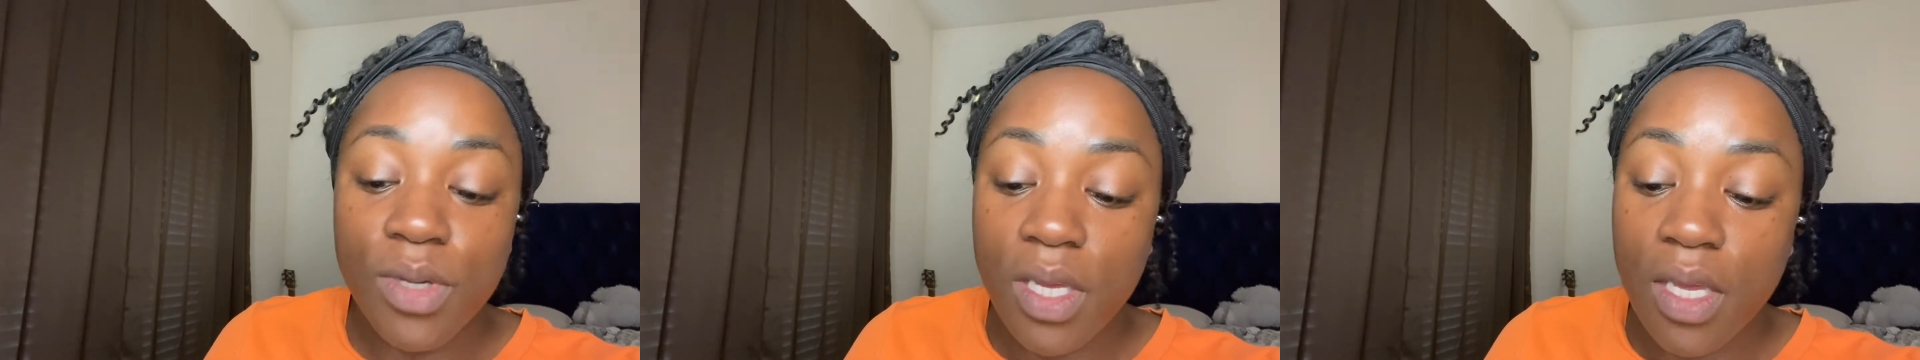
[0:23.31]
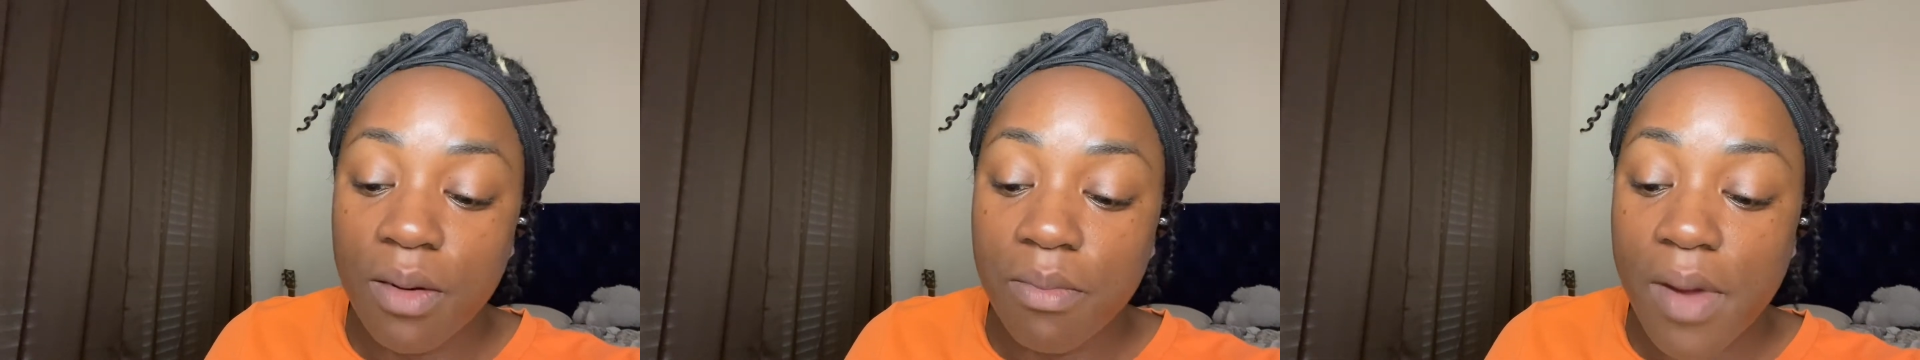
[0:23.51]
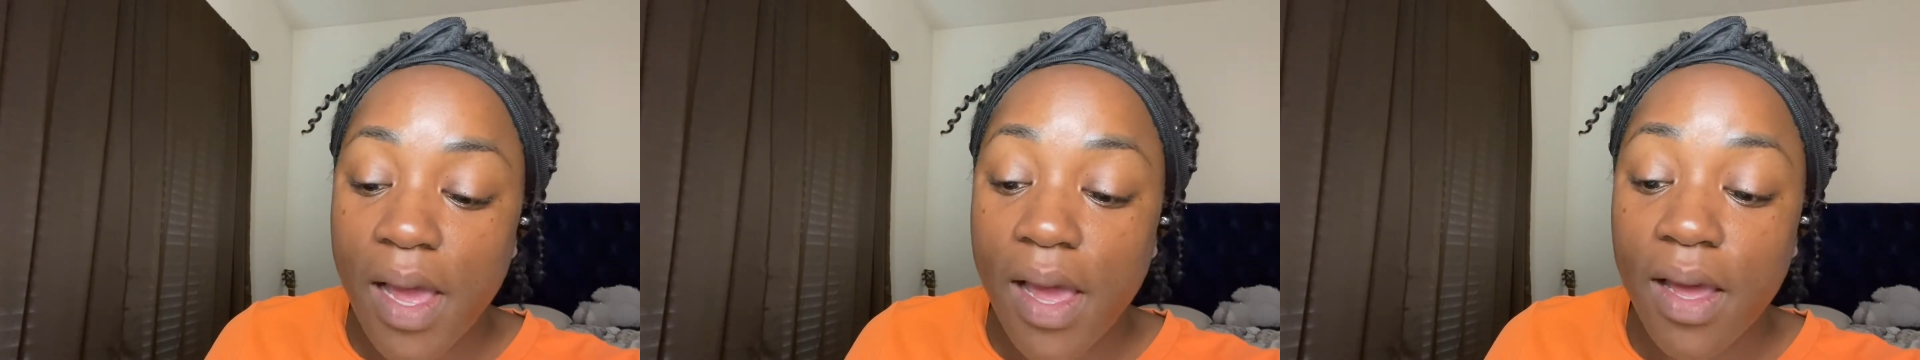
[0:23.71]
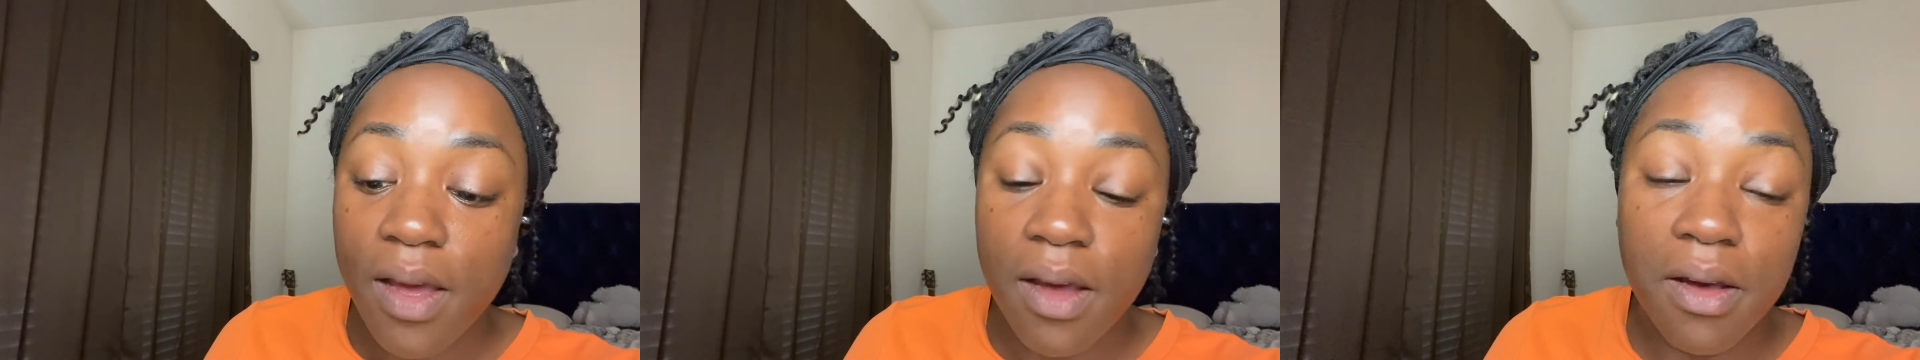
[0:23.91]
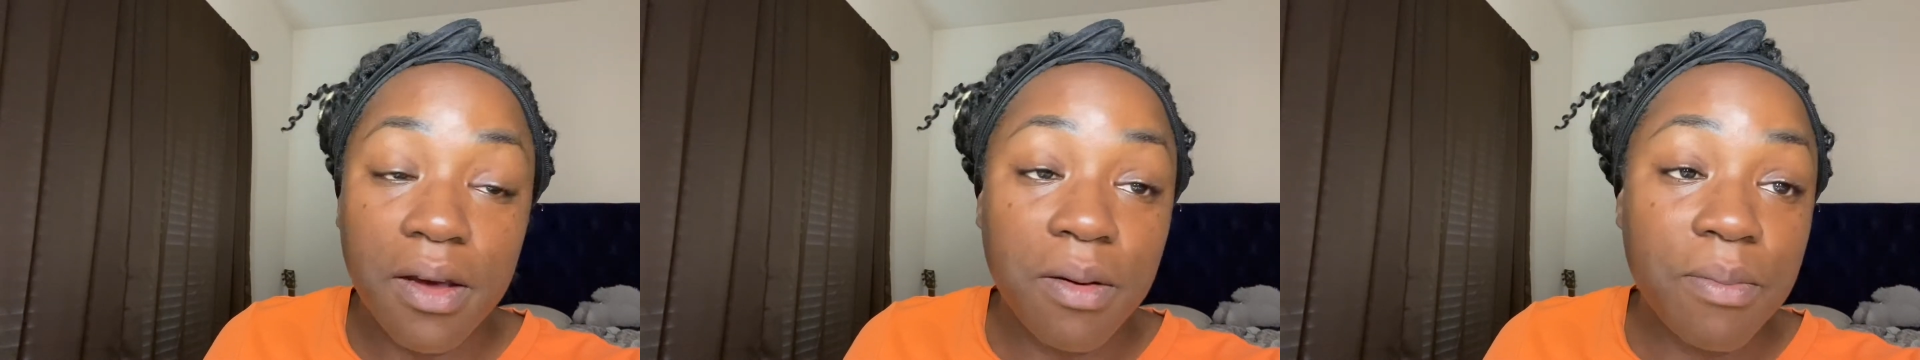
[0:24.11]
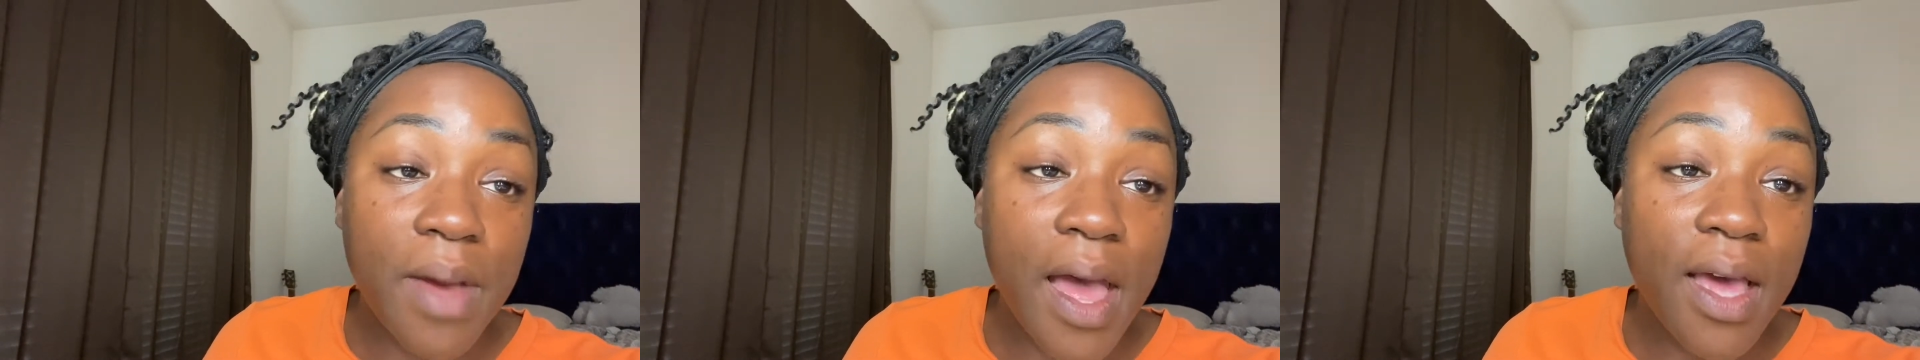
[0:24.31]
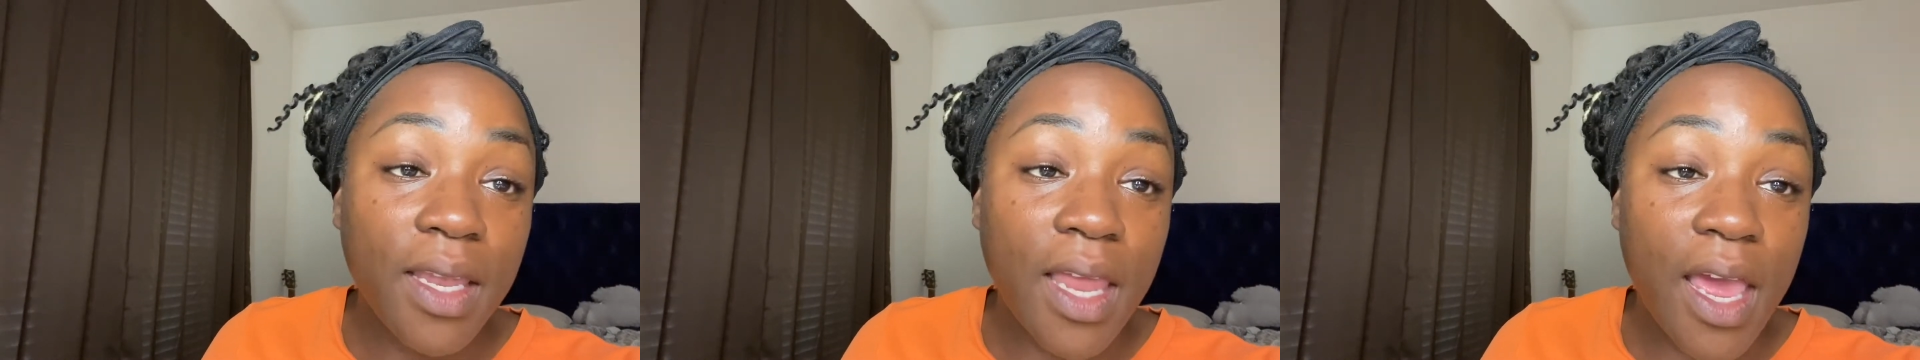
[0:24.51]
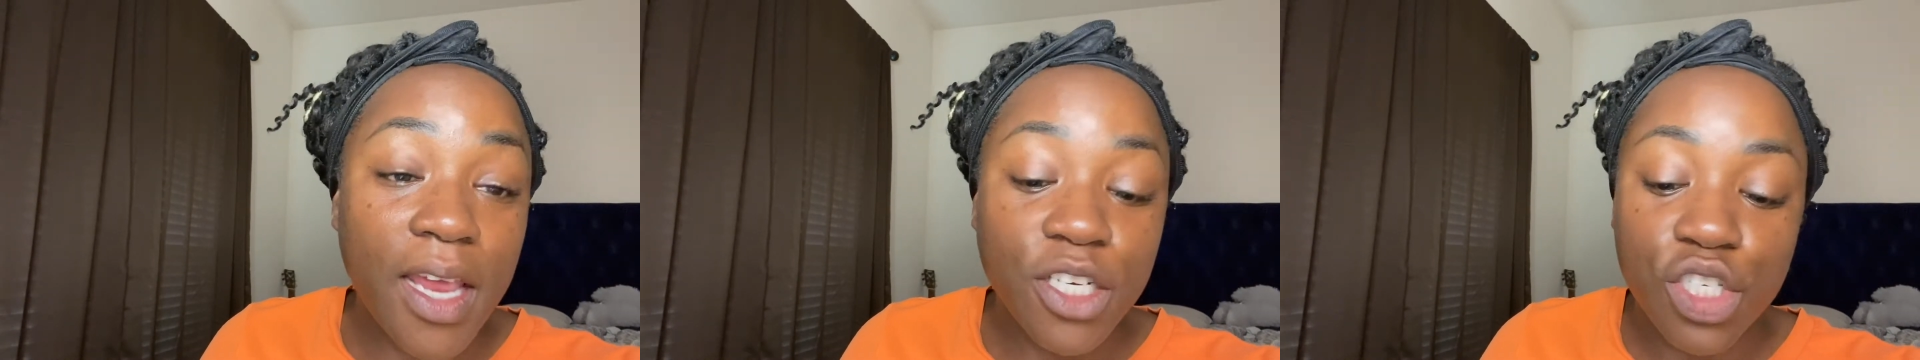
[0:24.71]
in my
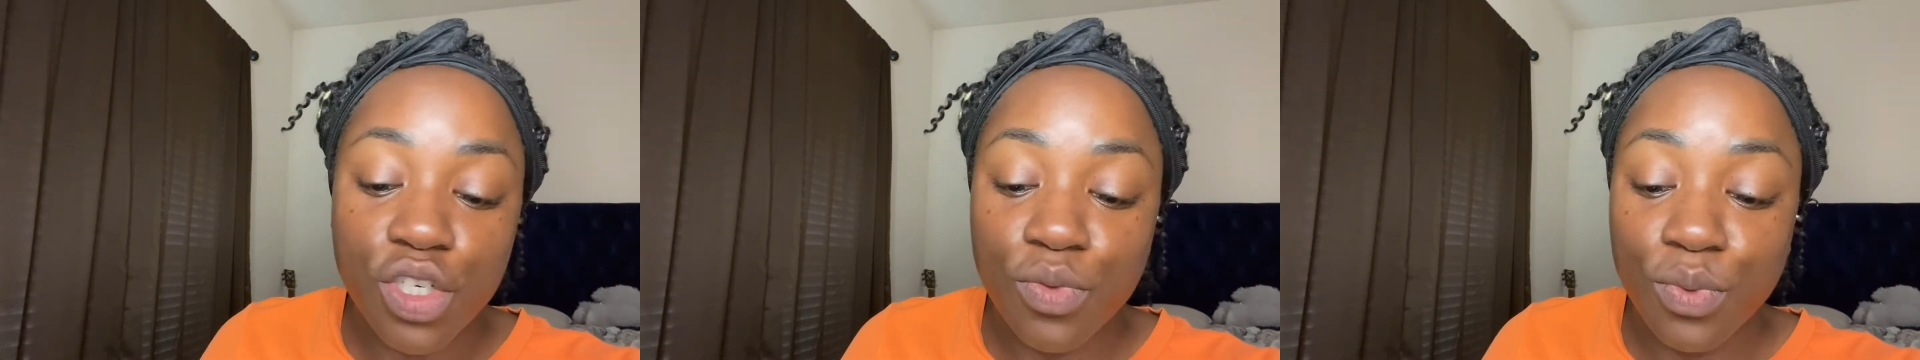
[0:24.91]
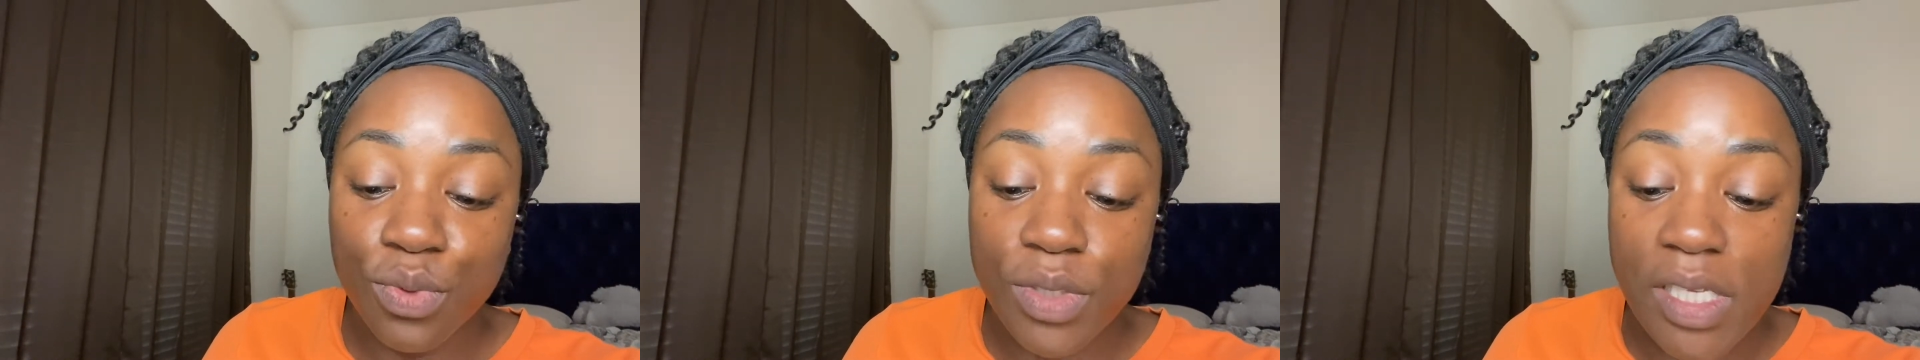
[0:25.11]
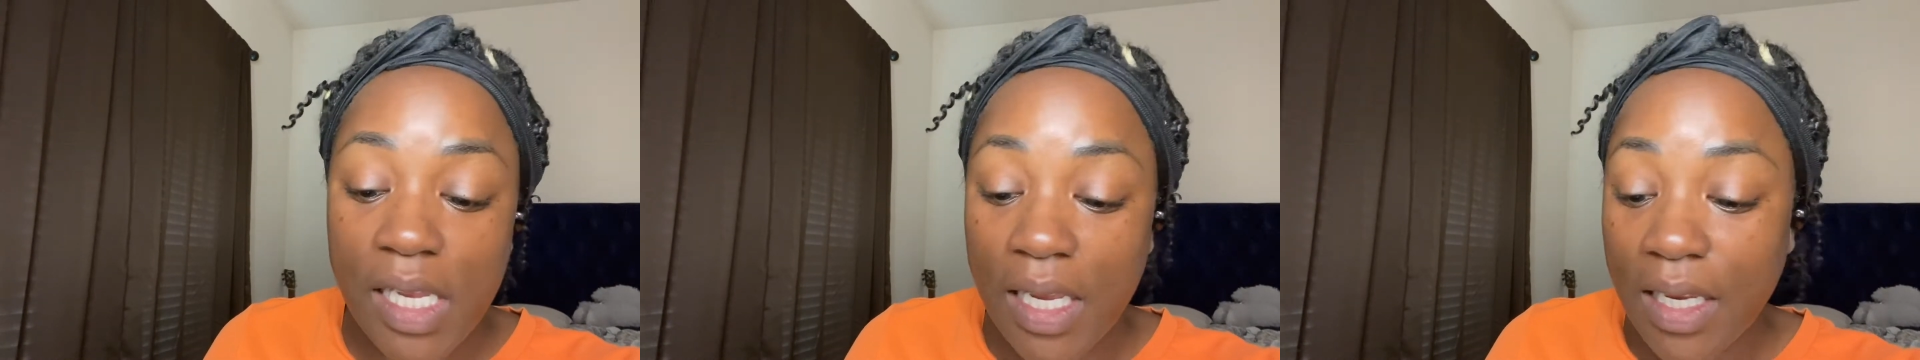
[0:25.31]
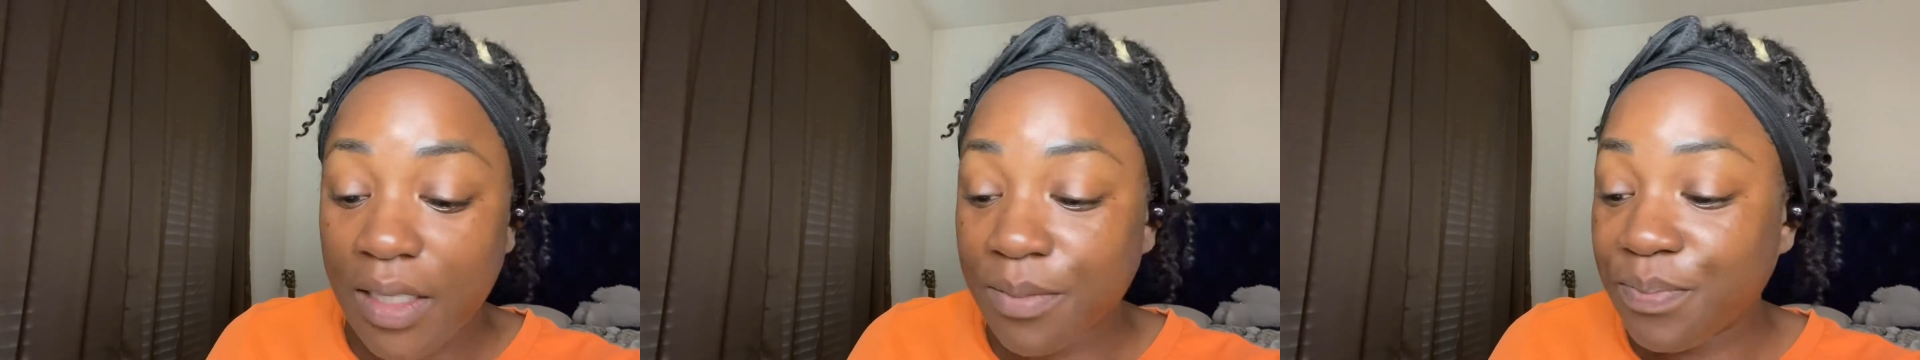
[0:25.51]
eyelash routine.